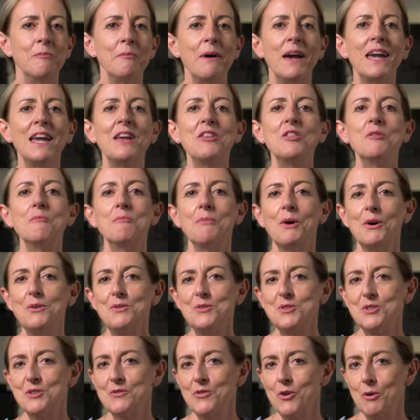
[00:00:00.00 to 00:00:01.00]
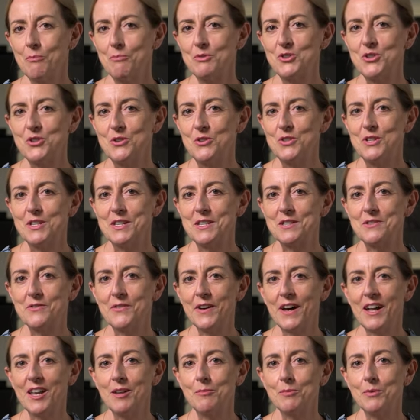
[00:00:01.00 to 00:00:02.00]
Making the most of opportunities
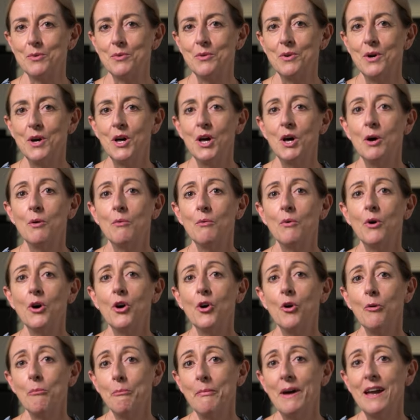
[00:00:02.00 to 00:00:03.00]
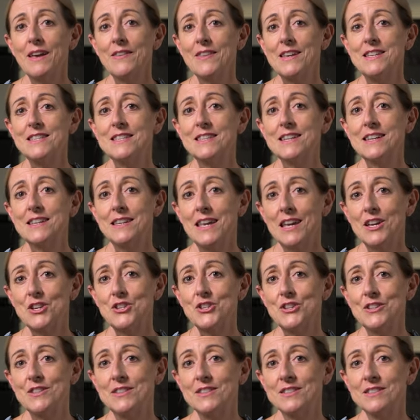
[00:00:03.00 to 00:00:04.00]
available will help make these
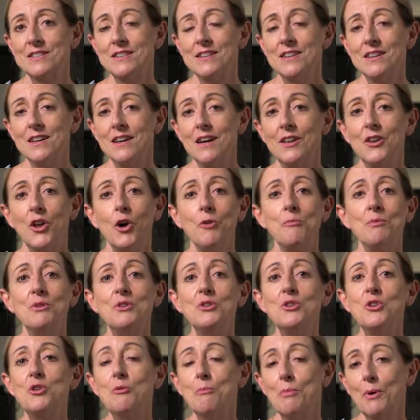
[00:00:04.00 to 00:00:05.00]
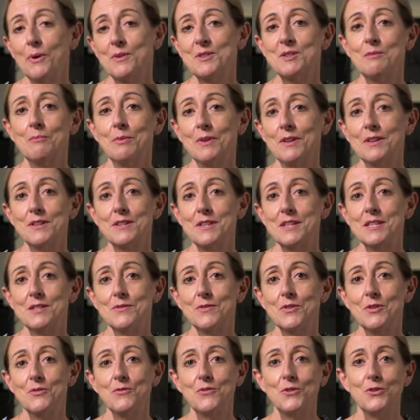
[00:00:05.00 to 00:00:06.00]
connections and open new possibilities
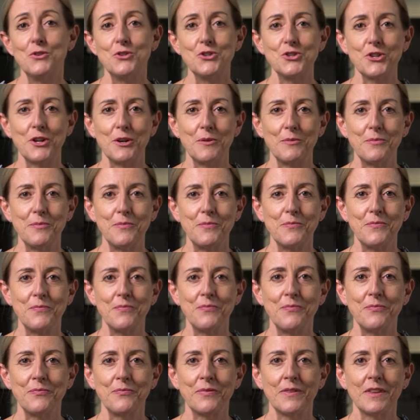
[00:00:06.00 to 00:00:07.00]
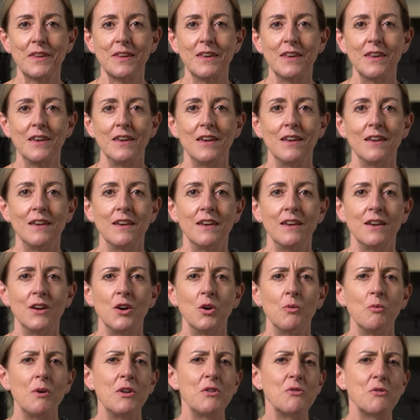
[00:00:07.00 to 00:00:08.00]
for the future.
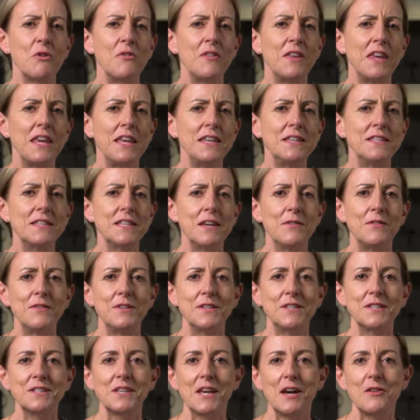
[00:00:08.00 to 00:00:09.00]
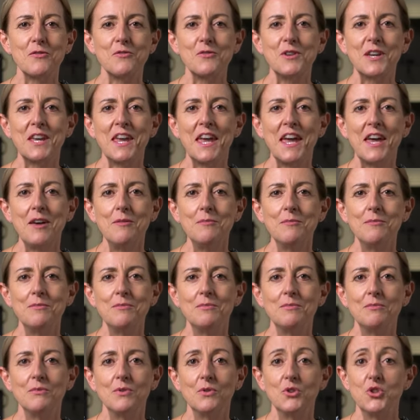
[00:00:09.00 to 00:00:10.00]
Whether on the Year 7 Discovery Camp,
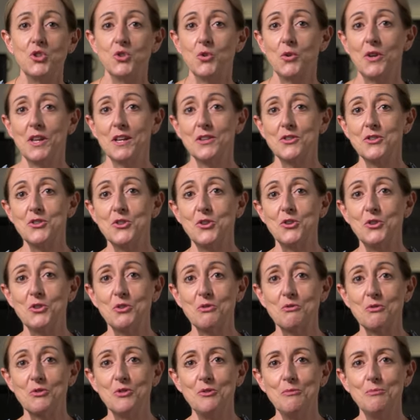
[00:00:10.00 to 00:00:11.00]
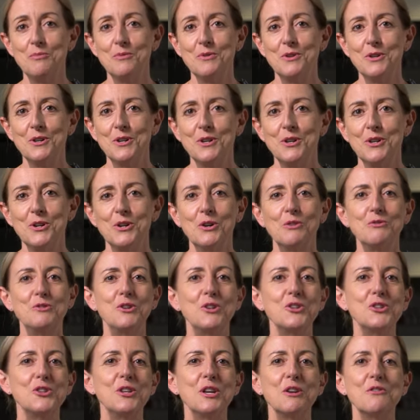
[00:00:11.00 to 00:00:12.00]
or joining a student group,
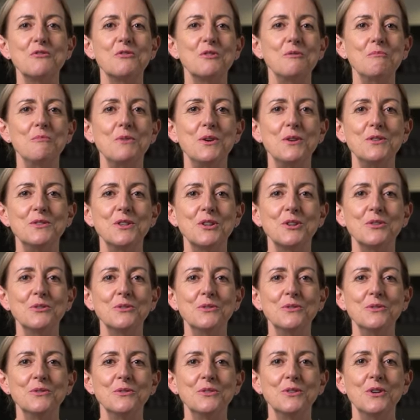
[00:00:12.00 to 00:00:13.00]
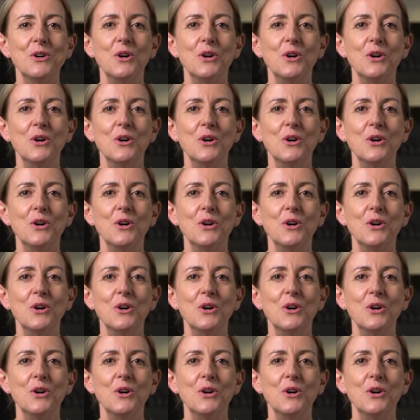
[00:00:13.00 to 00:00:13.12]
auditioning for a musical,